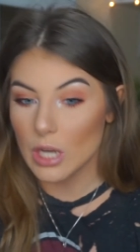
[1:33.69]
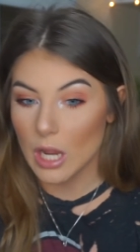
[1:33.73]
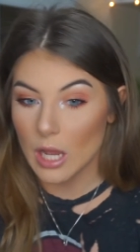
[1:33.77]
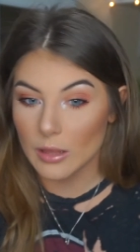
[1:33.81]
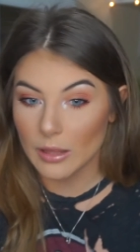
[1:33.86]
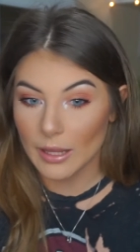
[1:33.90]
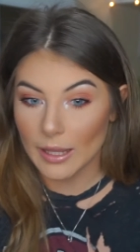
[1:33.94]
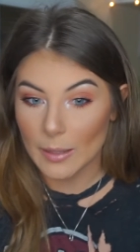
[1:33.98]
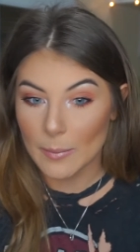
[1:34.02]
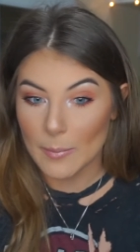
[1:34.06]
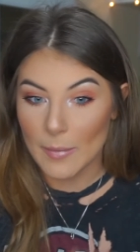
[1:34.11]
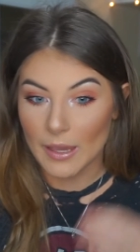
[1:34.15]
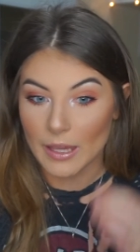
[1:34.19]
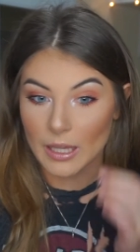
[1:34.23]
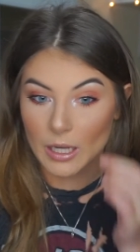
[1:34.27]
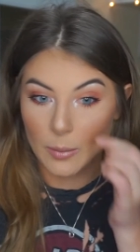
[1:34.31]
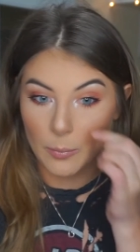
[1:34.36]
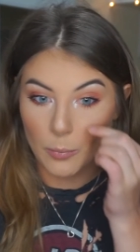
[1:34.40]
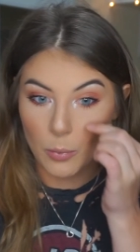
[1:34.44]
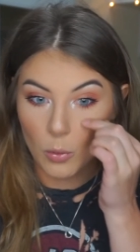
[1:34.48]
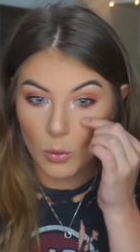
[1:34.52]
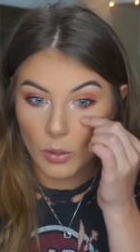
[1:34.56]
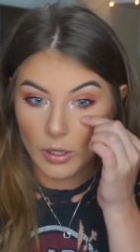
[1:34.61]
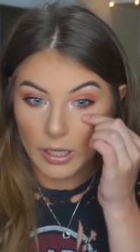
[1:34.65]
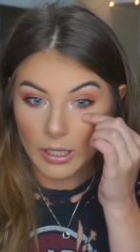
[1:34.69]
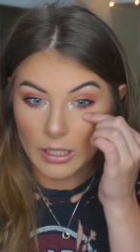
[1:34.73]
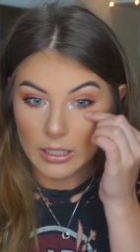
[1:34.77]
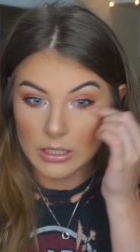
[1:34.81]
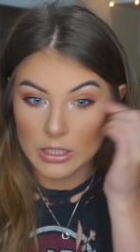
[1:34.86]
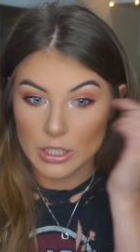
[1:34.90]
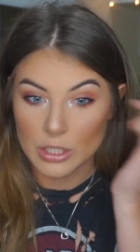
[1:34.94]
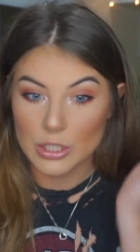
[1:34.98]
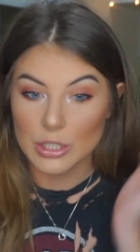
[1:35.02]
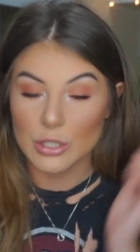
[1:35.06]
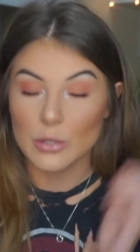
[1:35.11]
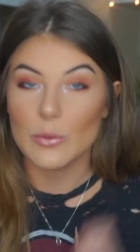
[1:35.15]
like make it a point
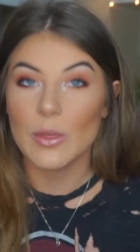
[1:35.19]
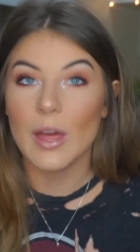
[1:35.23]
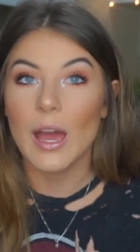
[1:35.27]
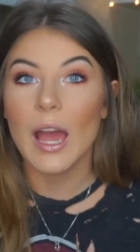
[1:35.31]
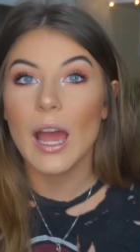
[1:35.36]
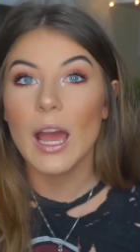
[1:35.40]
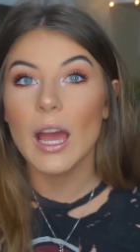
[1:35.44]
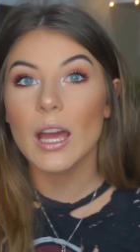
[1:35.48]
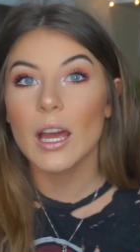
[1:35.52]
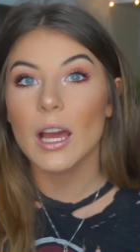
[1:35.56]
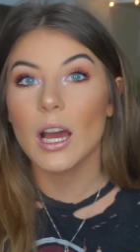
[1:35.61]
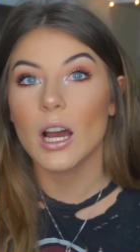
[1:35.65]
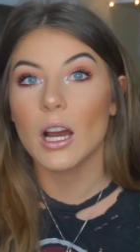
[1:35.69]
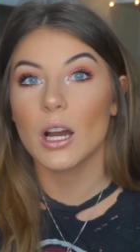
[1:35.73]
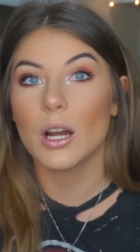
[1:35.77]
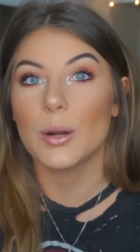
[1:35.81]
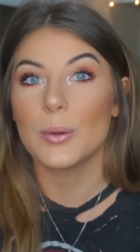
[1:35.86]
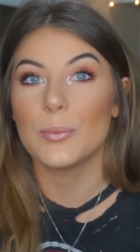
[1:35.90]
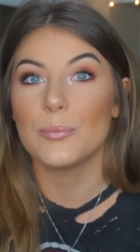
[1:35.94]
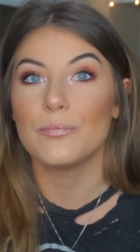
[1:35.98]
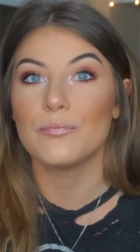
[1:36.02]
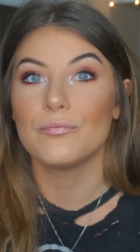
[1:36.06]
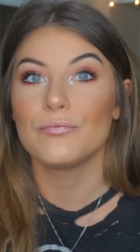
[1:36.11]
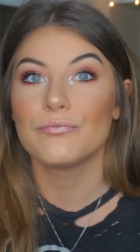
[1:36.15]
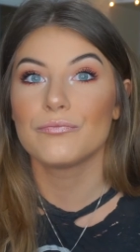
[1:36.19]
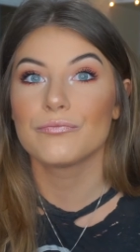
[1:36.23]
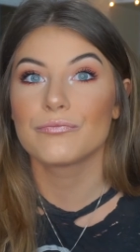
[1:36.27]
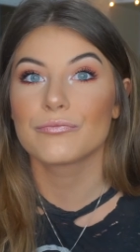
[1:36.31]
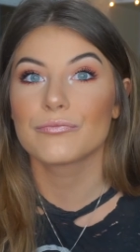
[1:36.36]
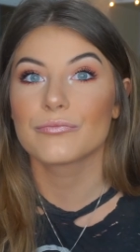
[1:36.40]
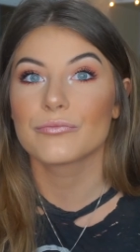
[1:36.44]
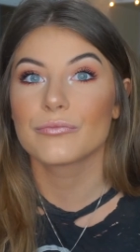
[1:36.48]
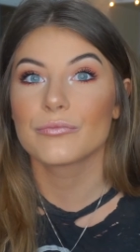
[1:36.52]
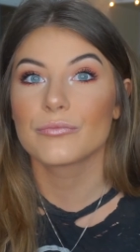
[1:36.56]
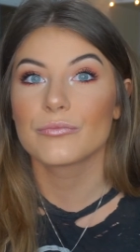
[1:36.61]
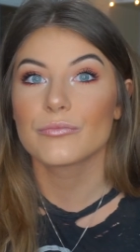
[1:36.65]
to do that
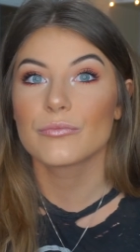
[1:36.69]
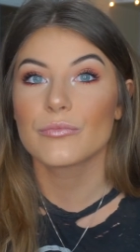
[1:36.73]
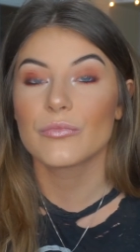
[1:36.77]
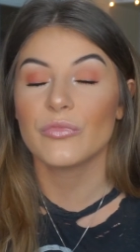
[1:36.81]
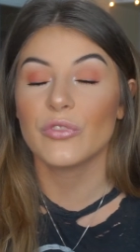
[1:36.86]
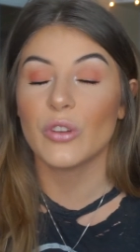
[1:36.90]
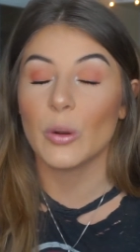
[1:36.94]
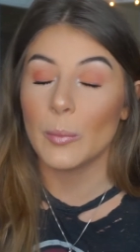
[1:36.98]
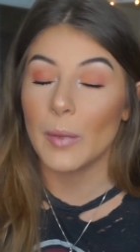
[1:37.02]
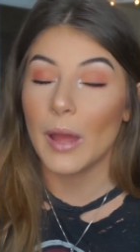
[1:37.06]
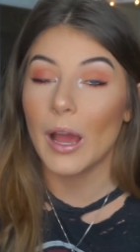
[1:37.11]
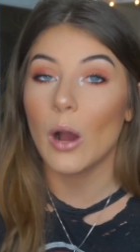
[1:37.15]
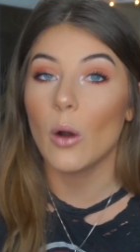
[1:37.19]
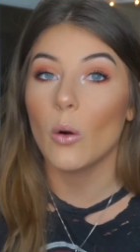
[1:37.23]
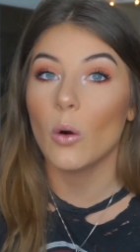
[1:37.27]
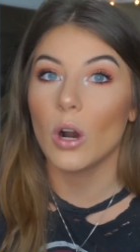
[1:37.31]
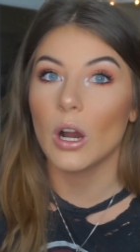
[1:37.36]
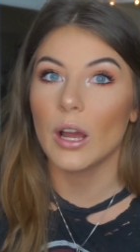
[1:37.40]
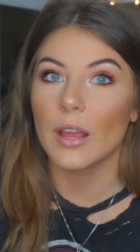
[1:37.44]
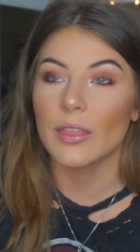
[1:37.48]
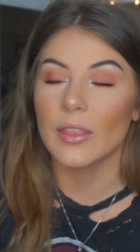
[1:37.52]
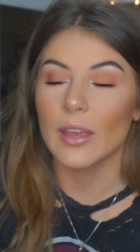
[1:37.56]
from now on.